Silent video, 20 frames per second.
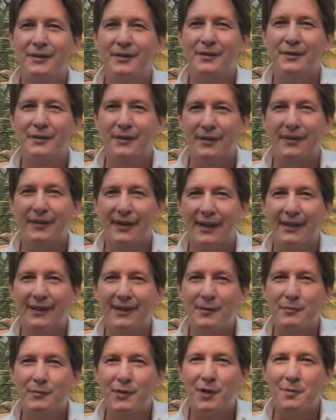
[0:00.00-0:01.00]
You think
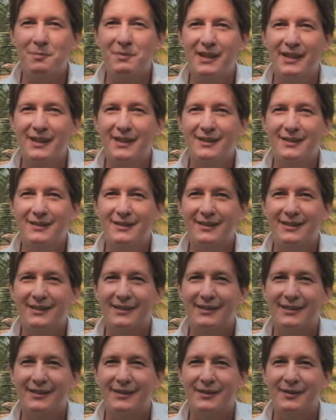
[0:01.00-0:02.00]
properly,
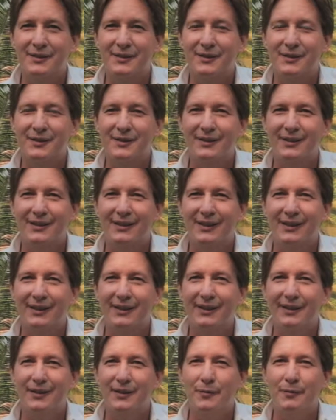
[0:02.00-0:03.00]
so
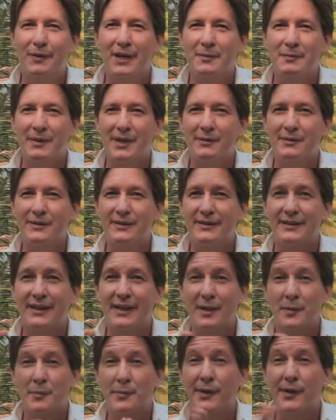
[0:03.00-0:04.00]
you might be able to
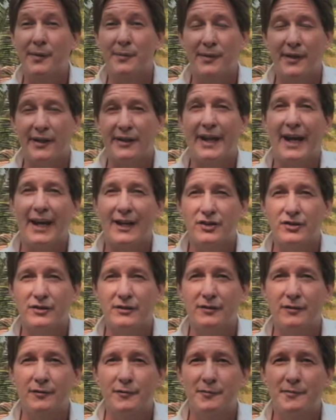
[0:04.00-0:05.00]
take appropriate
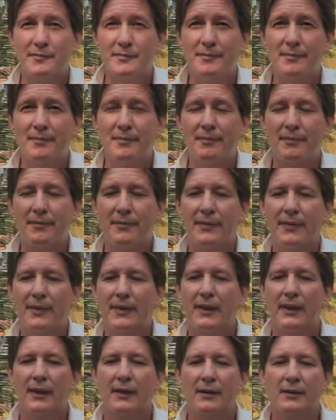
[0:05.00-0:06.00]
action.
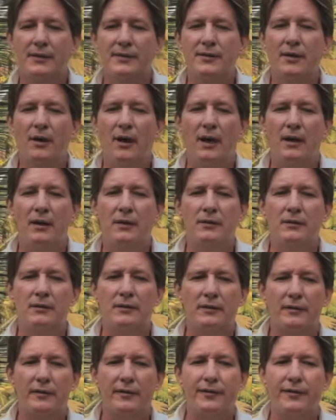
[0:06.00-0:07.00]
So our
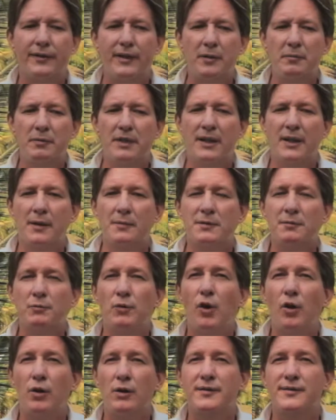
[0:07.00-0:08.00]
fear becomes
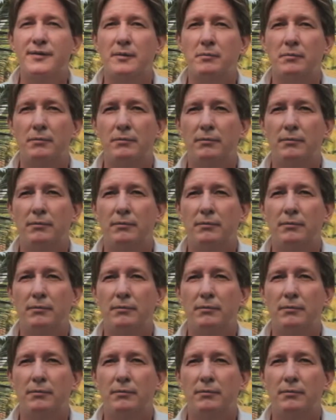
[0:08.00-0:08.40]
more wholesome.